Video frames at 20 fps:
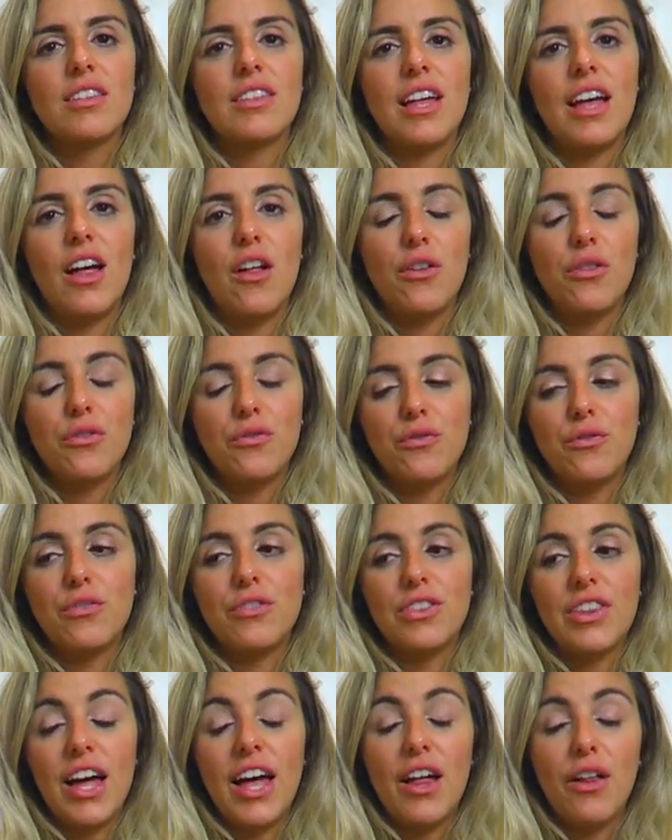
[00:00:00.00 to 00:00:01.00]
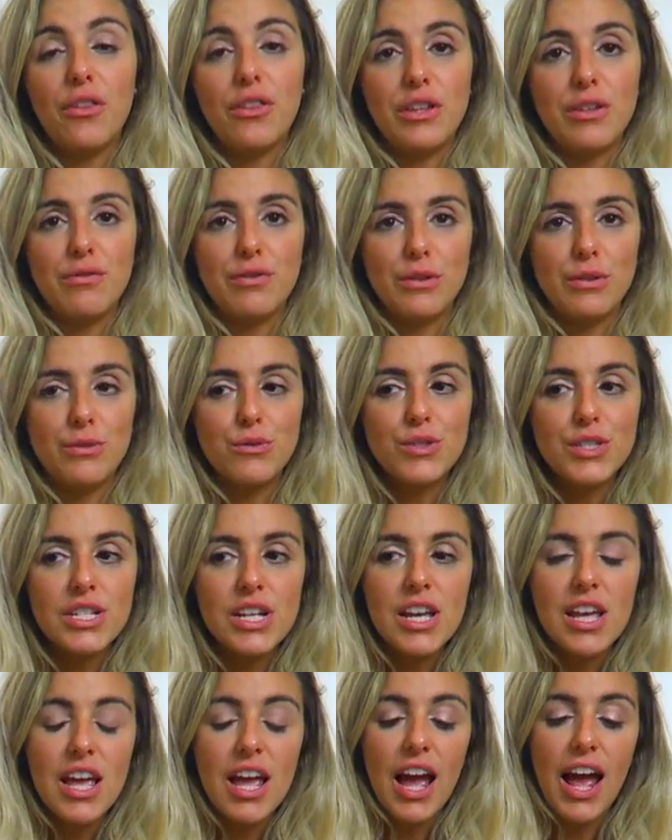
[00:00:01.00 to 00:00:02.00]
the healthy foods.
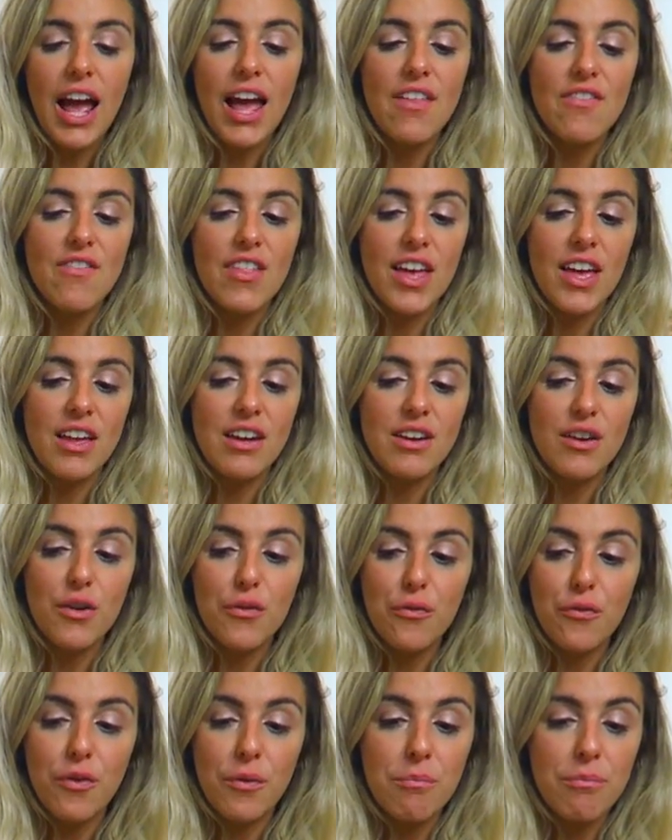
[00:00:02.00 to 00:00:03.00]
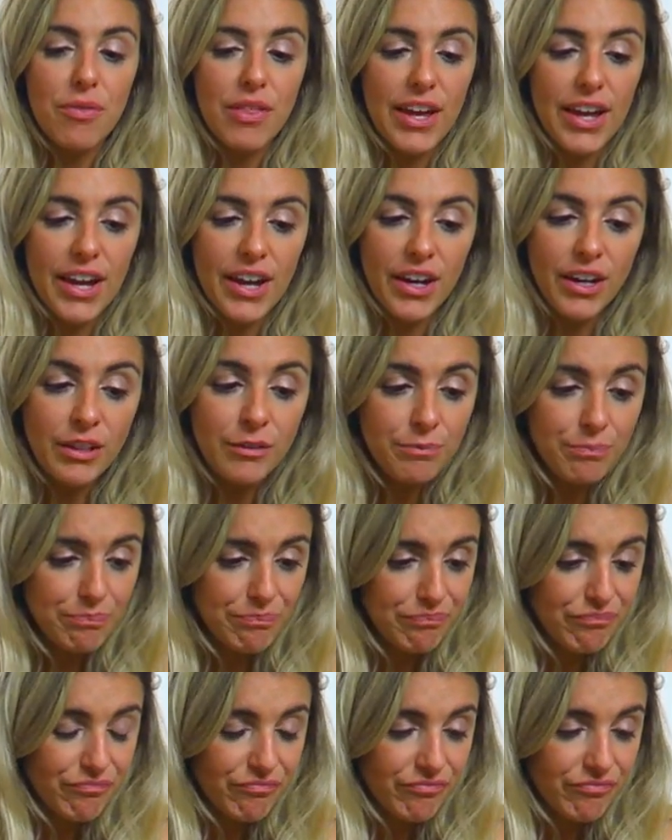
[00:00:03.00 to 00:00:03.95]
And then from there,